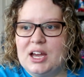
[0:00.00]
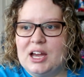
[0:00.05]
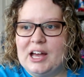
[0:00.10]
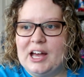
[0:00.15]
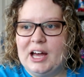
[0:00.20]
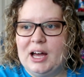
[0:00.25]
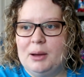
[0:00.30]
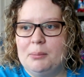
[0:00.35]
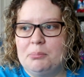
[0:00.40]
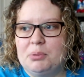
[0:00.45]

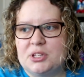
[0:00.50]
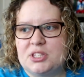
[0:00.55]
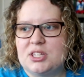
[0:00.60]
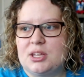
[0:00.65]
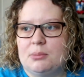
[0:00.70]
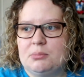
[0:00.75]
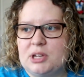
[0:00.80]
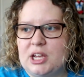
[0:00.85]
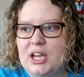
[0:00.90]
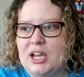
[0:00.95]
But
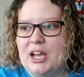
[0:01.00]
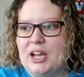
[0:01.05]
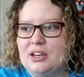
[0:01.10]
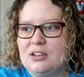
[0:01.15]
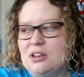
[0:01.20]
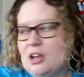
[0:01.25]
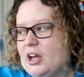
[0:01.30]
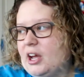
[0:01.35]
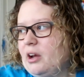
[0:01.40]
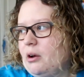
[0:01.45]

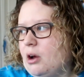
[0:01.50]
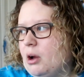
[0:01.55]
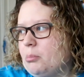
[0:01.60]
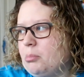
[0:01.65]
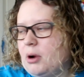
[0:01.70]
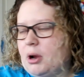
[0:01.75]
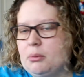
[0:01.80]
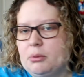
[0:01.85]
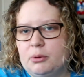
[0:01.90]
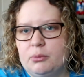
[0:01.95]
someday I
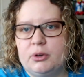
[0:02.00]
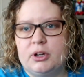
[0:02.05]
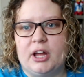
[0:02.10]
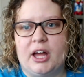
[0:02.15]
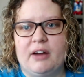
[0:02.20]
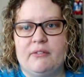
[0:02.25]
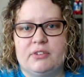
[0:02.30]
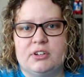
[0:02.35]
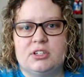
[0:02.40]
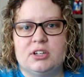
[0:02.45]
probably would
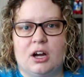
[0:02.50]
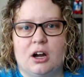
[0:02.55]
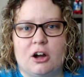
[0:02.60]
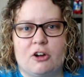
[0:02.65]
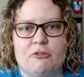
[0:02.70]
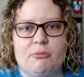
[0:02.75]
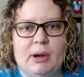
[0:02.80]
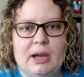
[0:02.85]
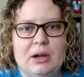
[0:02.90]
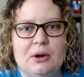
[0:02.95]
have a dog
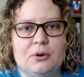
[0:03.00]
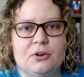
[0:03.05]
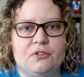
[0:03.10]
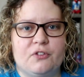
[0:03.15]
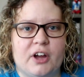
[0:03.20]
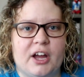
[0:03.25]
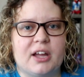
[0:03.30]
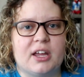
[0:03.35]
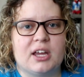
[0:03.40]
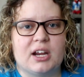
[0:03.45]
of my own
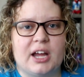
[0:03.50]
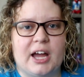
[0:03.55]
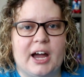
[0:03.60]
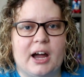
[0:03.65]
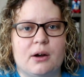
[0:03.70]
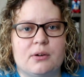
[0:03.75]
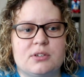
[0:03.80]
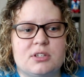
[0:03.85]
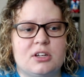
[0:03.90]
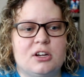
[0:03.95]
if I get a
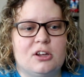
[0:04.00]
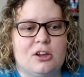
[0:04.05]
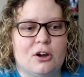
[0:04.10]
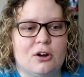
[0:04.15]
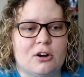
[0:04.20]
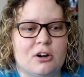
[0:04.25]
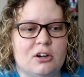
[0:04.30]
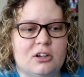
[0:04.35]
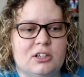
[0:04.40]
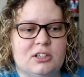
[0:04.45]
house and a
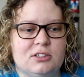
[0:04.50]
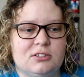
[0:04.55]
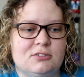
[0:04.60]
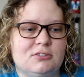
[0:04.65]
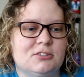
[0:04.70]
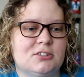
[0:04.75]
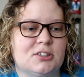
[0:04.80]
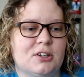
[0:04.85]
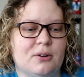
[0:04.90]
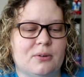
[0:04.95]
yard, and
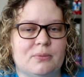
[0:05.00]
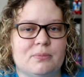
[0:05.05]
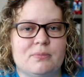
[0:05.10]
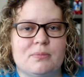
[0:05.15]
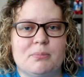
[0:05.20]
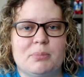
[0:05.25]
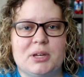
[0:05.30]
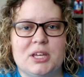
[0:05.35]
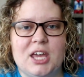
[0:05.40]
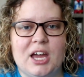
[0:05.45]
so,
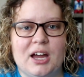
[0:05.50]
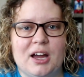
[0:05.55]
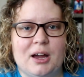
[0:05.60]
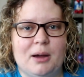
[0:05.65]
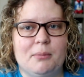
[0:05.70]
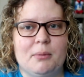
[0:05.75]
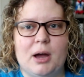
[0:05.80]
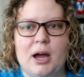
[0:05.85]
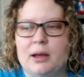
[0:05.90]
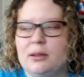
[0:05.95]
but
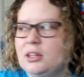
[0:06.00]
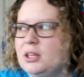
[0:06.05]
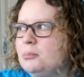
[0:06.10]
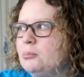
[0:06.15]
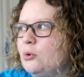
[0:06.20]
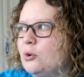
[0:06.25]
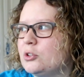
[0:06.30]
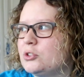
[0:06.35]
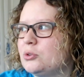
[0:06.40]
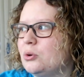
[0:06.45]
yeah, I lean
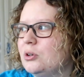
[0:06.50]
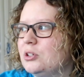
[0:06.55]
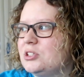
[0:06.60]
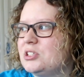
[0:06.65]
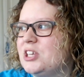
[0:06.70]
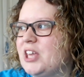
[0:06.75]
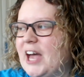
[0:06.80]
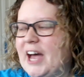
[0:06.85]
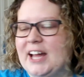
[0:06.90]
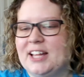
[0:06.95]
more towards
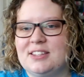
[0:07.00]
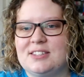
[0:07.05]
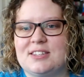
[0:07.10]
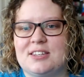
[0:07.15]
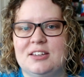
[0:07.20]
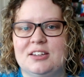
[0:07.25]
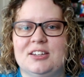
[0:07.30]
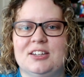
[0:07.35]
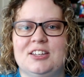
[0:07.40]
cats.